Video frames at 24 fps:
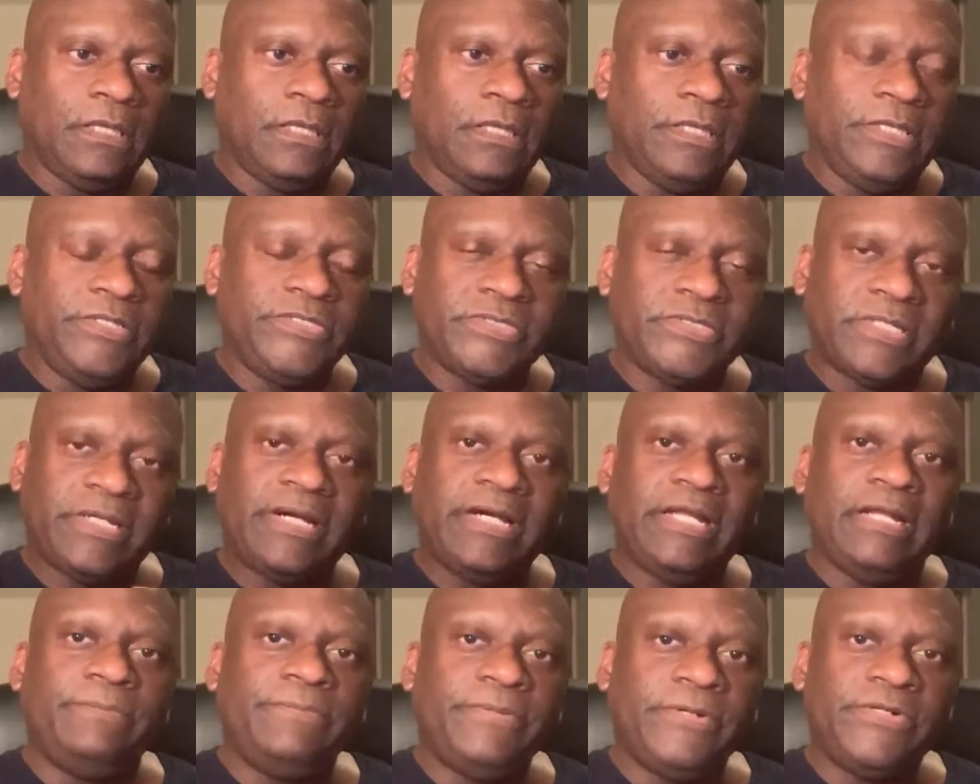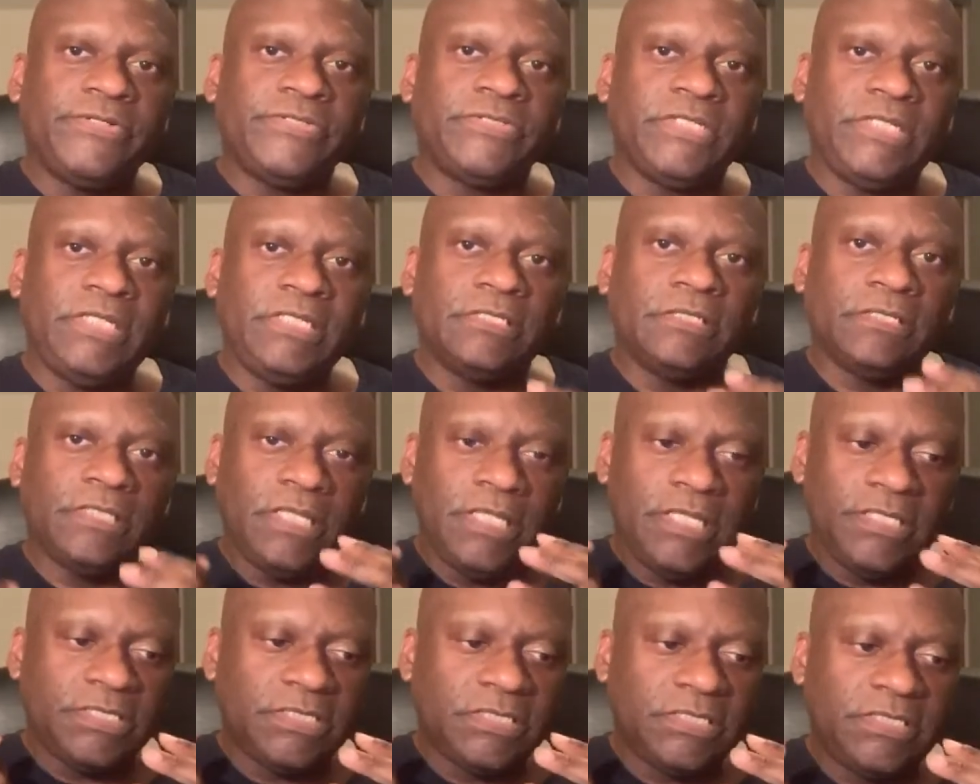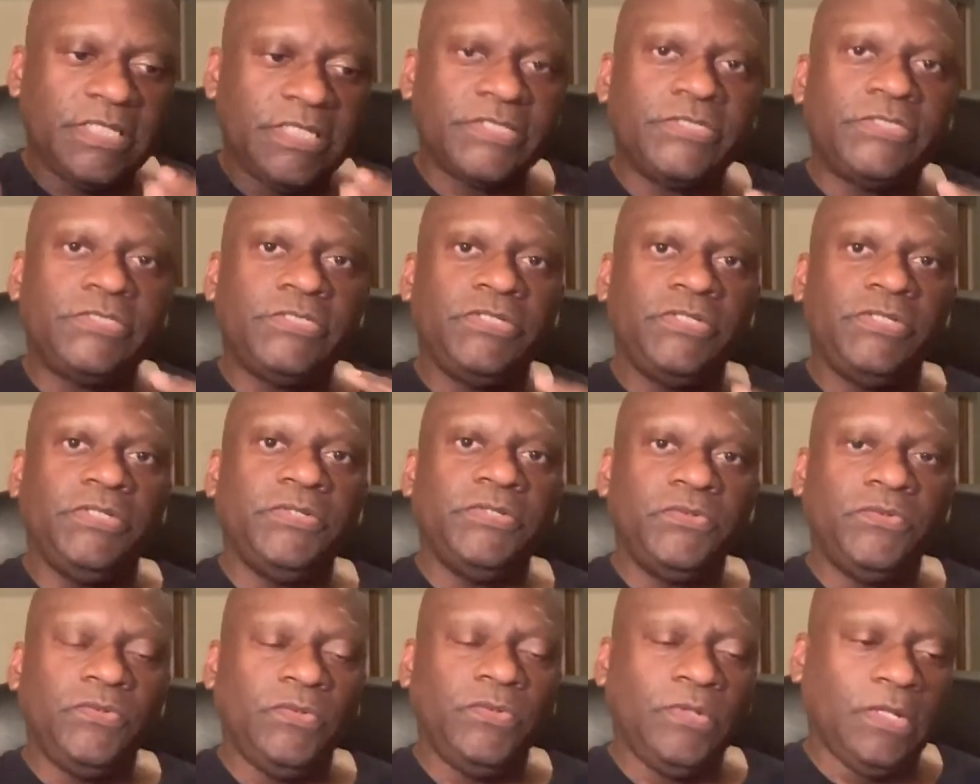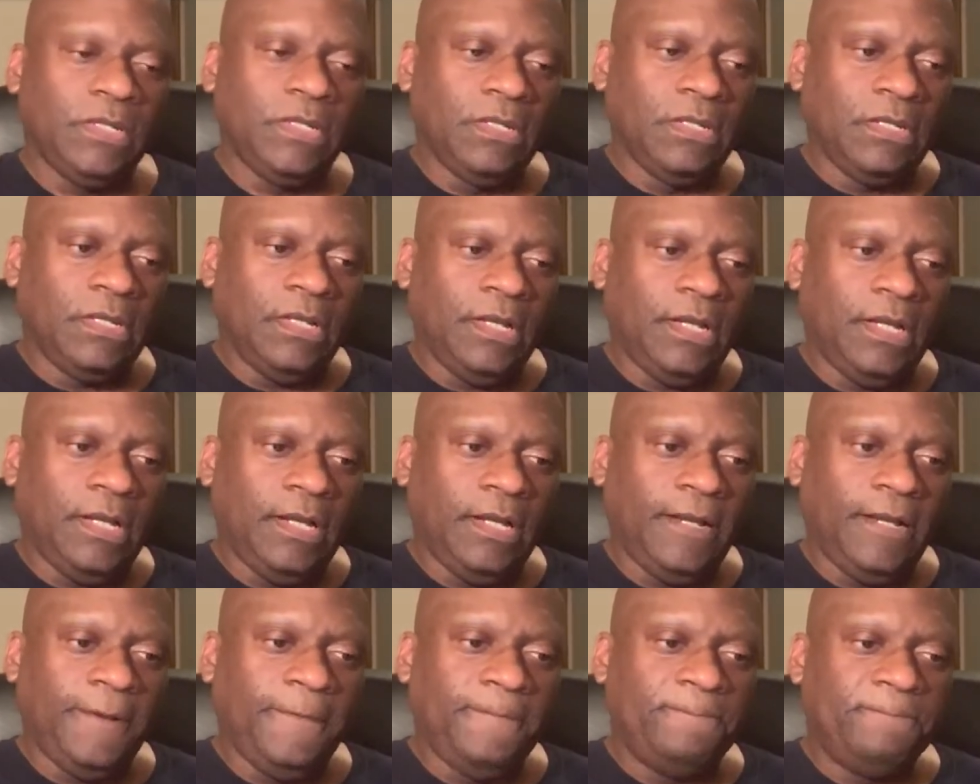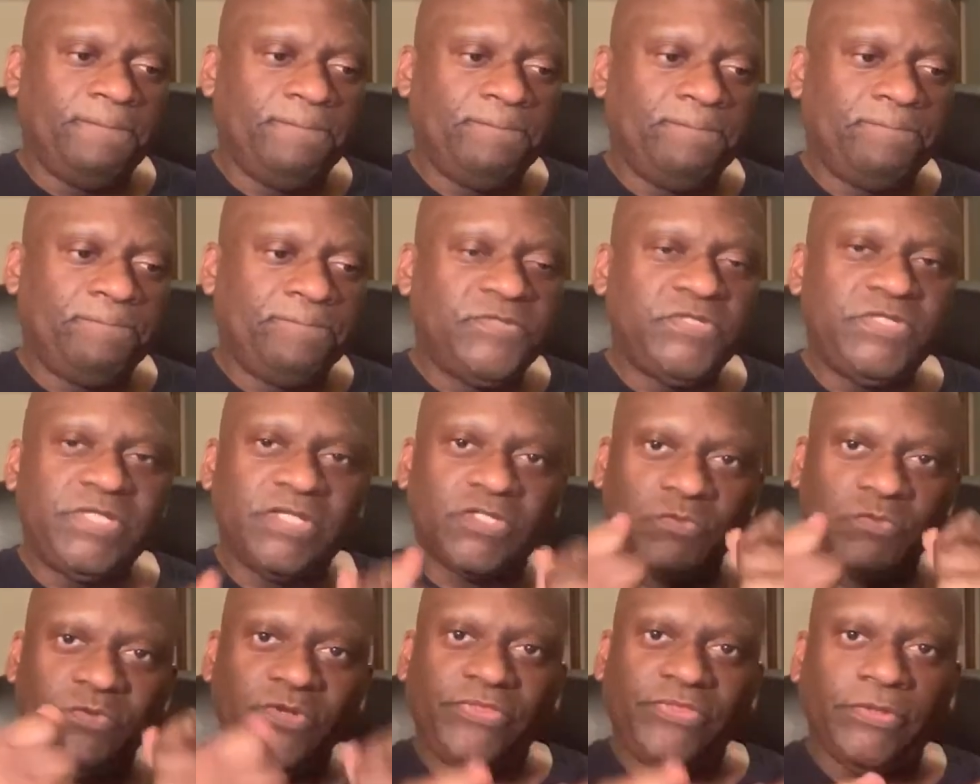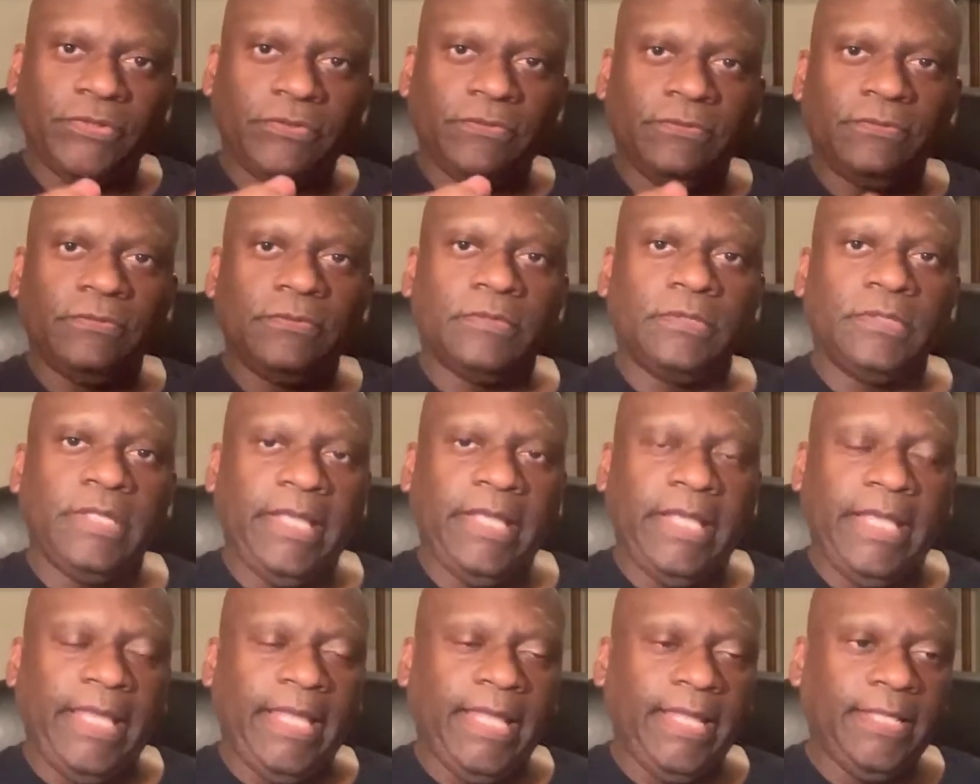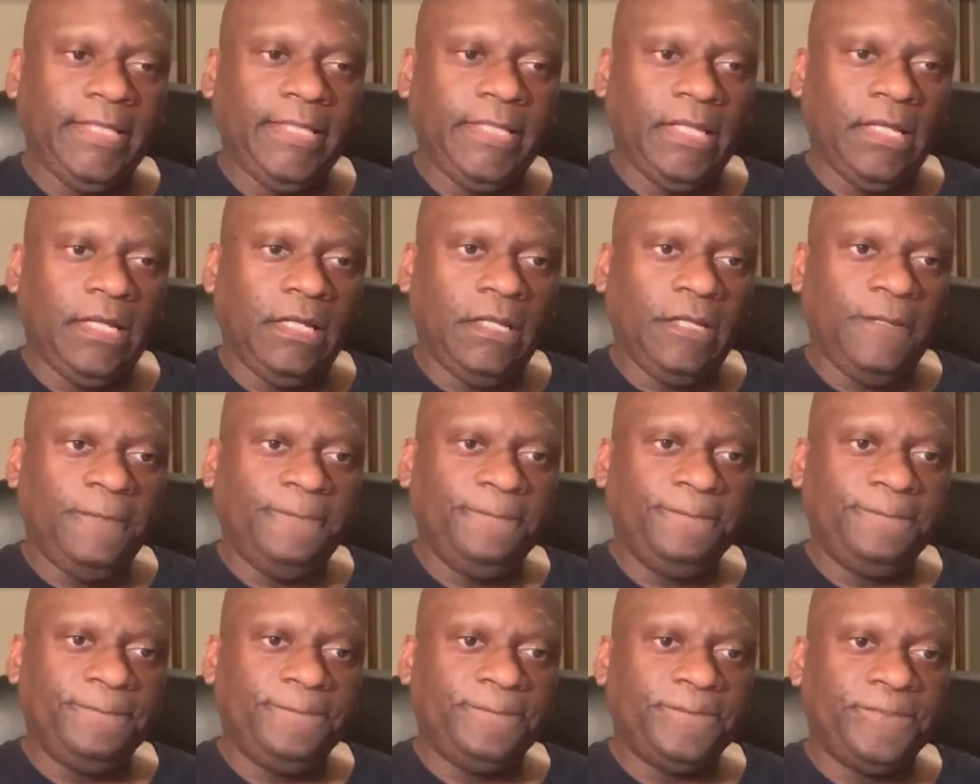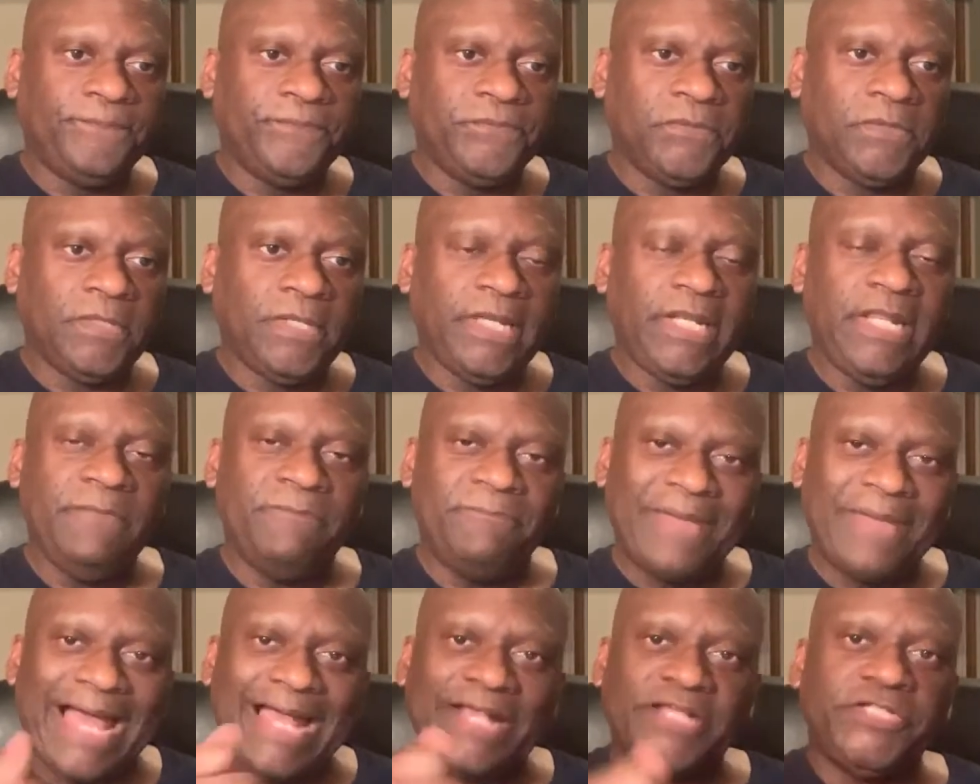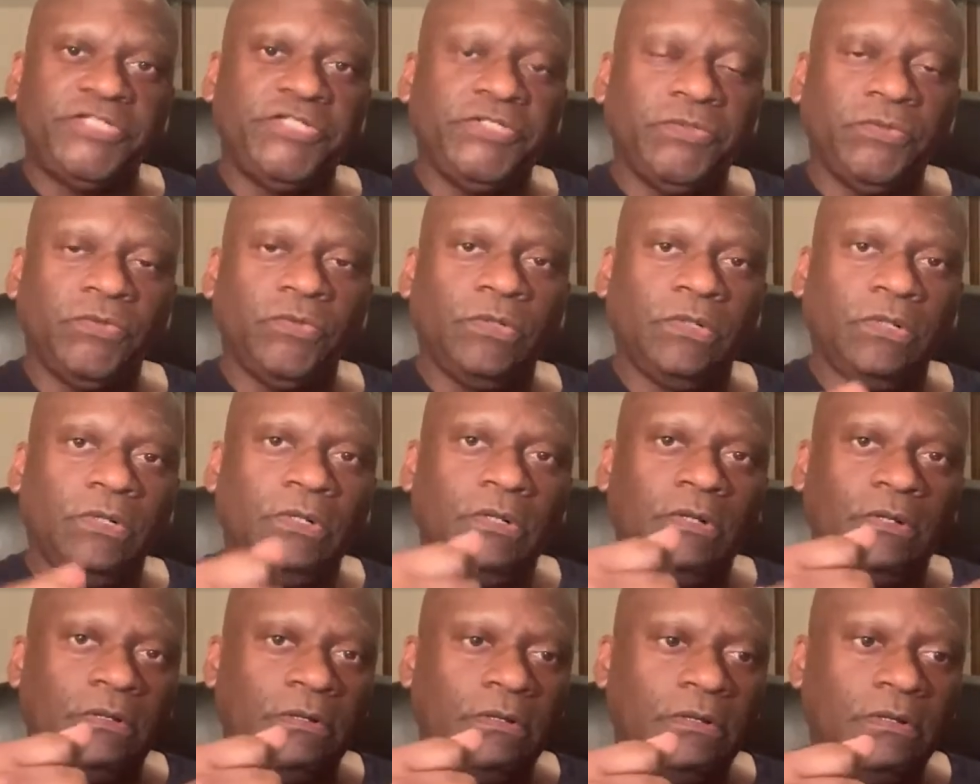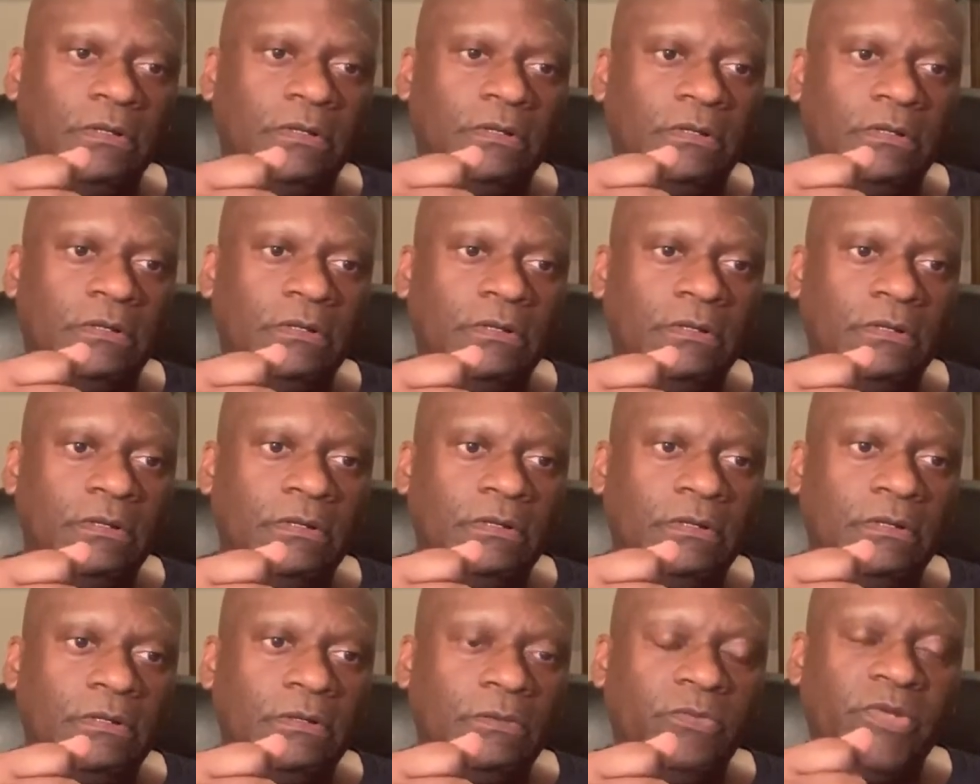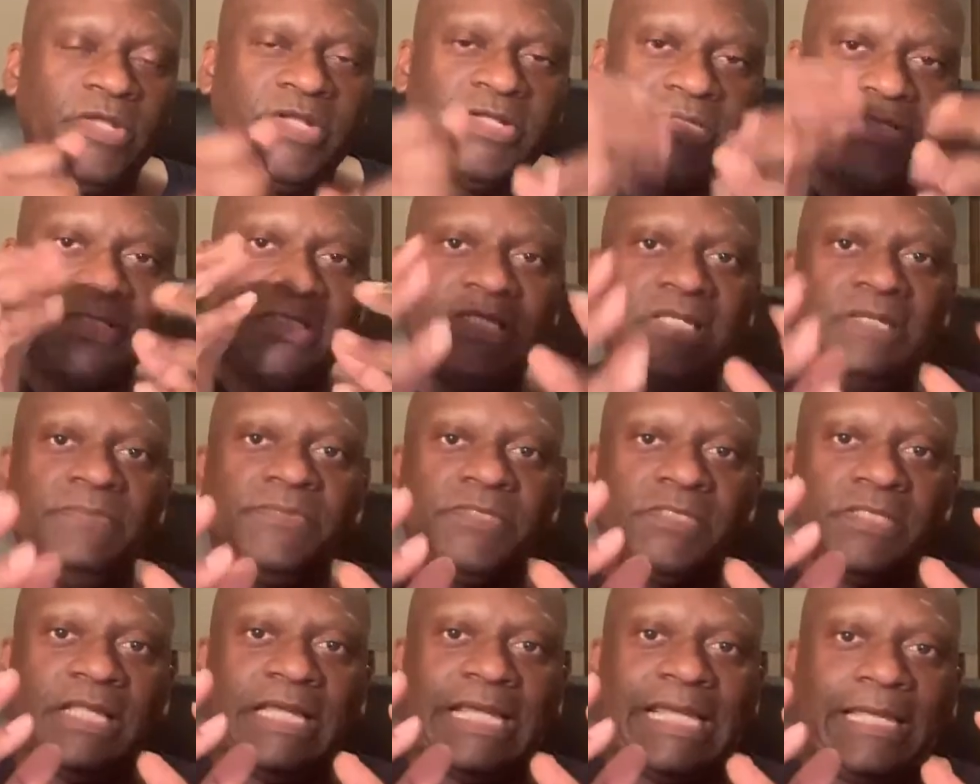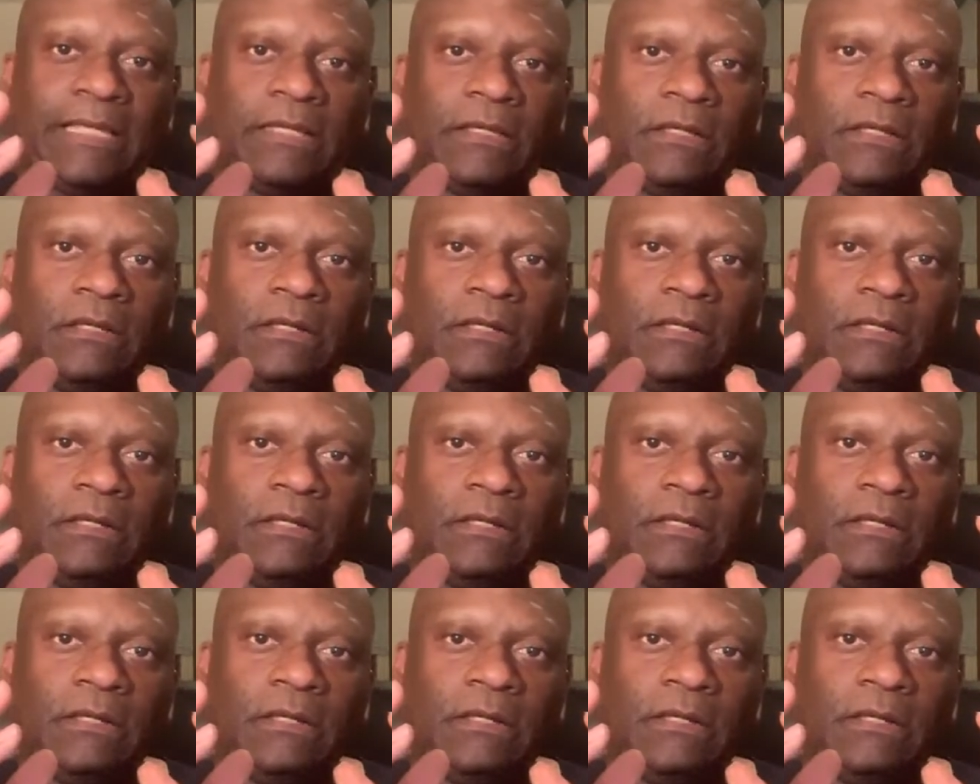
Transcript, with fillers: is the kind of person he he sticks to you, uh, sticks with you, and um, and he backs you when it seems like